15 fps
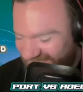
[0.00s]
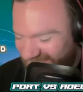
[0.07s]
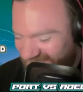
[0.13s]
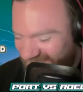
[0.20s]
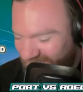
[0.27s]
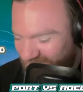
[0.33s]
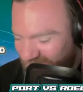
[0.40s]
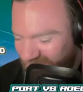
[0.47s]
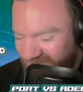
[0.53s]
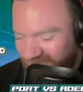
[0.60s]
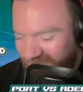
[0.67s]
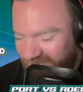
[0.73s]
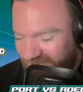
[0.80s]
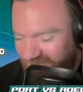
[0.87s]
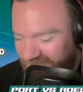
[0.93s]
but
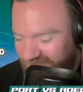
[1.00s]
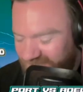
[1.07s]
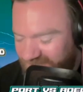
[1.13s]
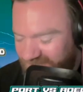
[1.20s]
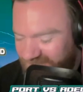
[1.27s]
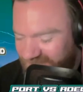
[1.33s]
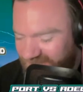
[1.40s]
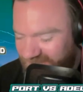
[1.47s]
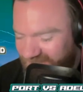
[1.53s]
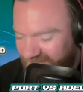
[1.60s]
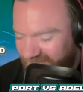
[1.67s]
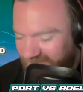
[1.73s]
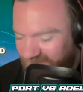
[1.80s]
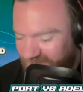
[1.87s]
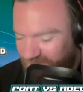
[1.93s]
yeah, it's a
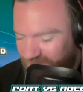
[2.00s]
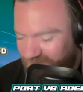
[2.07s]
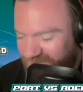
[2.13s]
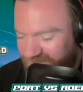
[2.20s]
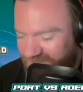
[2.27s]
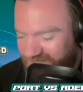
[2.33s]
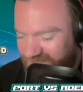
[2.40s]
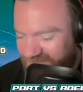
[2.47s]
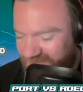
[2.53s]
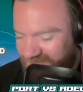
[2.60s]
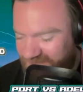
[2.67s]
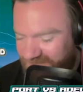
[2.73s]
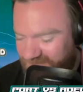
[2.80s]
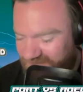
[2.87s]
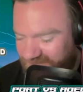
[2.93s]
game that brings out
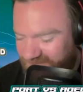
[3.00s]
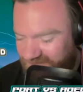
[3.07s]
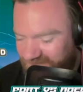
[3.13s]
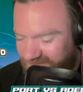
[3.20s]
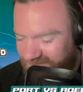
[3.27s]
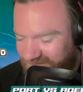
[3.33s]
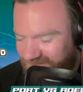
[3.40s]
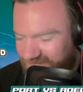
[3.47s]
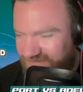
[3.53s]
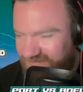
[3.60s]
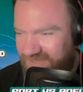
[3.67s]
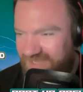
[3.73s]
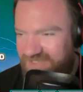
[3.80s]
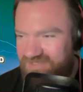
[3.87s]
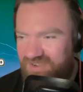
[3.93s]
such
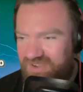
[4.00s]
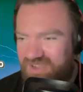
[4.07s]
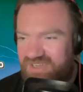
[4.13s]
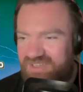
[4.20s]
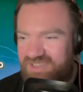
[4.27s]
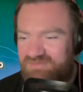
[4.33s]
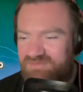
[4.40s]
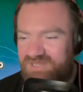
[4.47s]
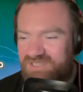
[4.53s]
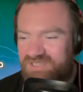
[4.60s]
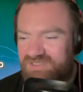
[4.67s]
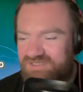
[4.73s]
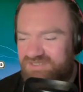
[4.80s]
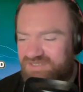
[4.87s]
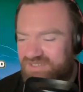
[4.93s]
anxiety in me
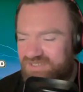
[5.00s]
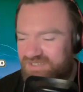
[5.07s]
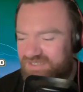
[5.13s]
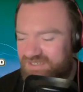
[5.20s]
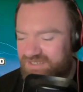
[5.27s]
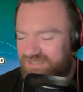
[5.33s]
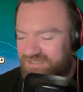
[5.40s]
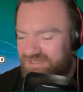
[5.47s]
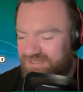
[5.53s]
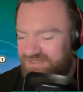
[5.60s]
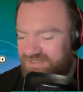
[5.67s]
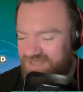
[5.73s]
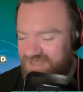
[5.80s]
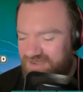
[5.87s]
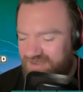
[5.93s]
because
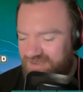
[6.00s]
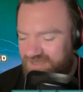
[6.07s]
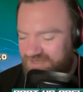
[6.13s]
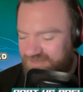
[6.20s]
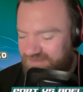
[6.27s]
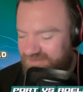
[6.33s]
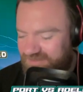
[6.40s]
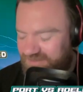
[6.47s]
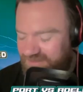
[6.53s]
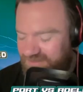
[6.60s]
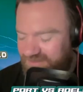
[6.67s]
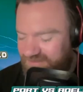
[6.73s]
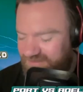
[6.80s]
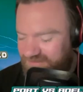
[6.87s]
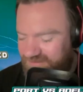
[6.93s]
yeah, I
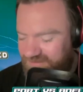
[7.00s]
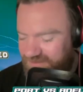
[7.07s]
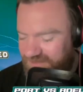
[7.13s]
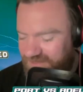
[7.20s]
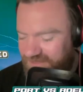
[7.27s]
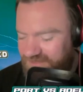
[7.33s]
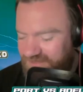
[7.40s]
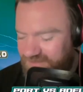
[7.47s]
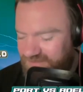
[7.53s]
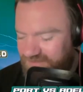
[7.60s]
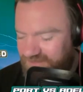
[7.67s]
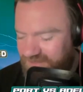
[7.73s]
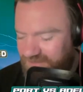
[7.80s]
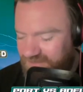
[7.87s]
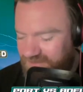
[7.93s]
it is
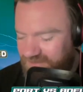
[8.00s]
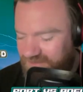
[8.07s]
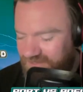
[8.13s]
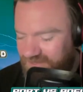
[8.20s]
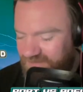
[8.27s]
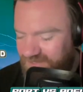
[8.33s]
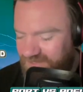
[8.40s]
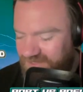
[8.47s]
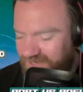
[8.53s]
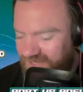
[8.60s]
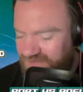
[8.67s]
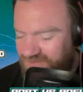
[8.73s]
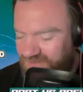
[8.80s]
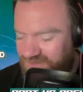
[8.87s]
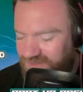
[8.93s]
there is a deep seated
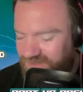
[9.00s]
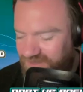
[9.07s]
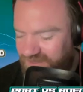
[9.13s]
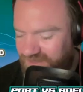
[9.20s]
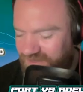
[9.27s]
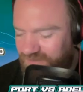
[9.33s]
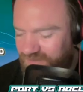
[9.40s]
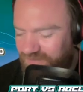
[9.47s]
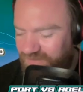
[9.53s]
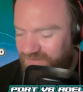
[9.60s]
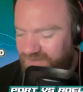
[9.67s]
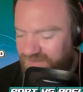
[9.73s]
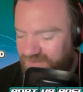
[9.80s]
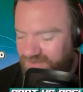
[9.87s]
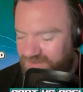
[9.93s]
hatred, and I think it would be a
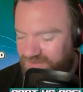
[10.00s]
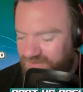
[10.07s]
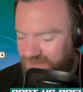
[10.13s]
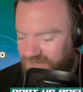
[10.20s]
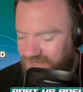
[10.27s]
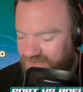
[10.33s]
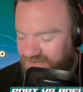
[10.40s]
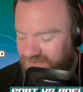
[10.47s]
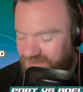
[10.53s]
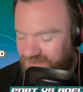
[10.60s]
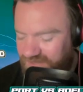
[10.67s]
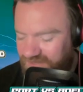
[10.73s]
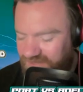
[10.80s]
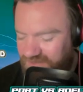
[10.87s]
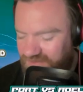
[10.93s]
fun thing to do actually
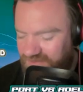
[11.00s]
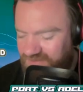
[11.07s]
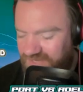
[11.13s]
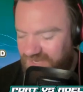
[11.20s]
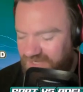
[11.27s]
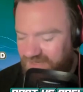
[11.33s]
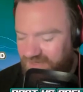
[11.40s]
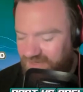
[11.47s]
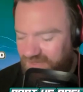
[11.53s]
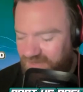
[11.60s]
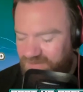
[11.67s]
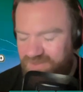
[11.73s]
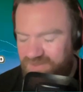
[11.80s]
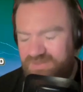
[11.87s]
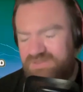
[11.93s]
as a standalone
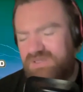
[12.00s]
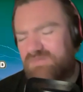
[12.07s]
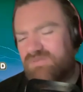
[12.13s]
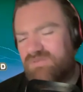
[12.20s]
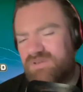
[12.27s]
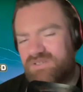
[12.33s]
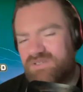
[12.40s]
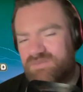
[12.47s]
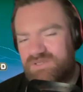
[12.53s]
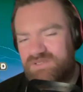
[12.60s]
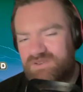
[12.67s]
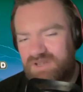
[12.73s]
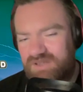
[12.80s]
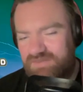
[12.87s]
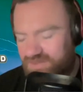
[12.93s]
episode at some point as we
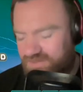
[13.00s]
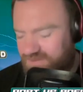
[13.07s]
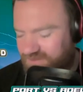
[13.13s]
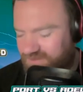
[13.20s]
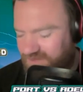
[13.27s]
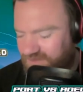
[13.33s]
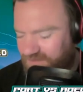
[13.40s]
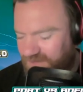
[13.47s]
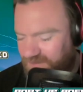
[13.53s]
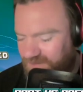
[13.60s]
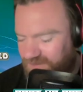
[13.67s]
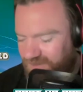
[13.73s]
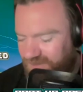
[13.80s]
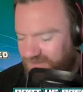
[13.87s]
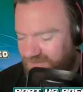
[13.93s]
dive into like maybe dive